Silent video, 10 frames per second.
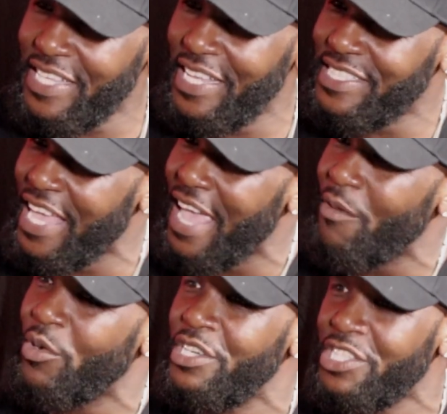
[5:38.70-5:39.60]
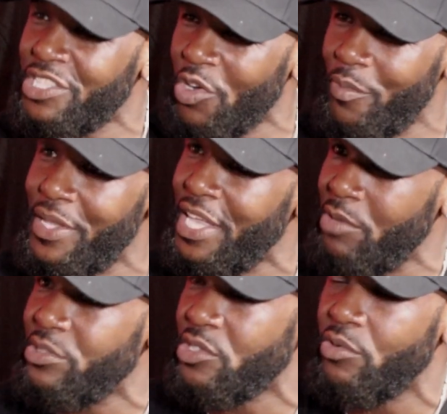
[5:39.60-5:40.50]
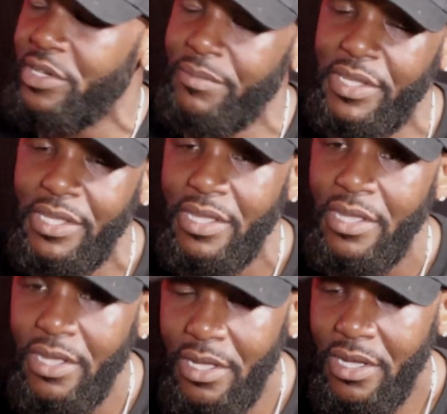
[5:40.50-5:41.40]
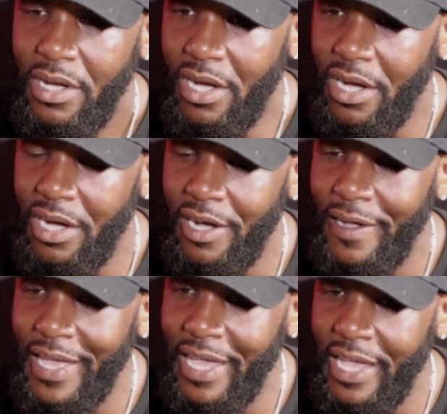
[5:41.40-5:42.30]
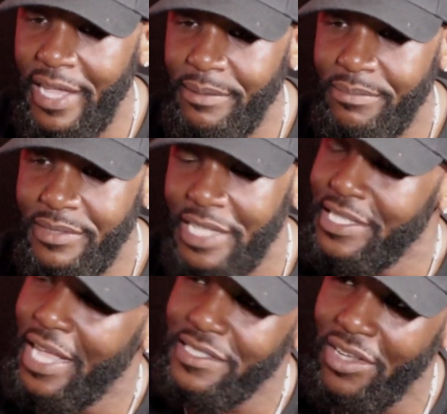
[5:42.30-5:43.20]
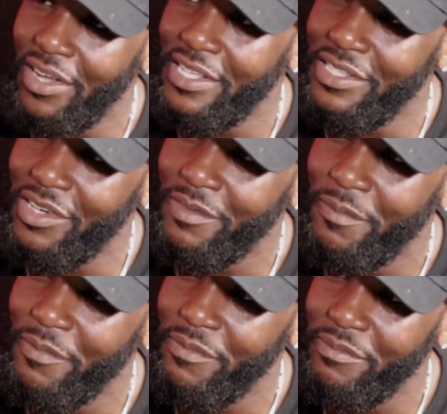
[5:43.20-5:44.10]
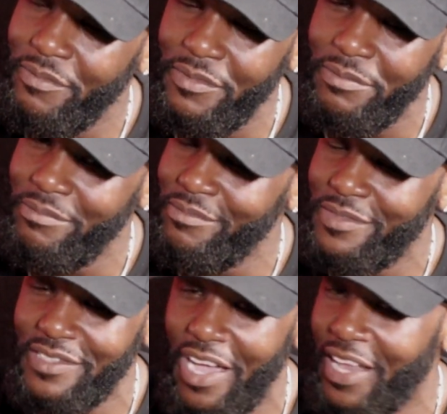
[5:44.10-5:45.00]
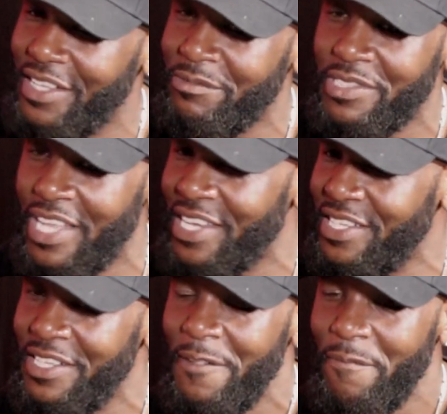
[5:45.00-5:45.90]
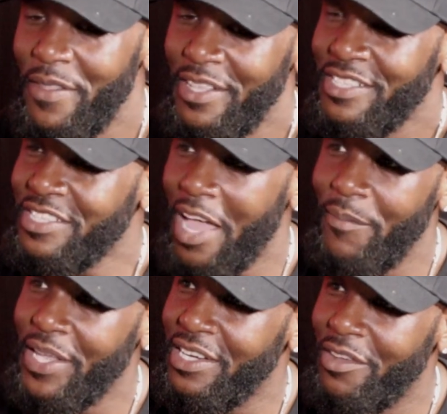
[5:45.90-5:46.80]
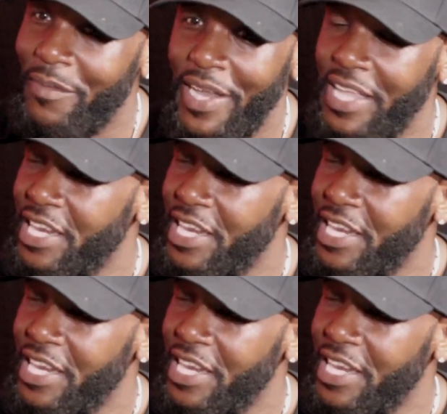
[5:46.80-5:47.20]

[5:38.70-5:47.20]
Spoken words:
at the same time. Wanted to show me. He was older than me, and that's how I started. Started selling, started making a little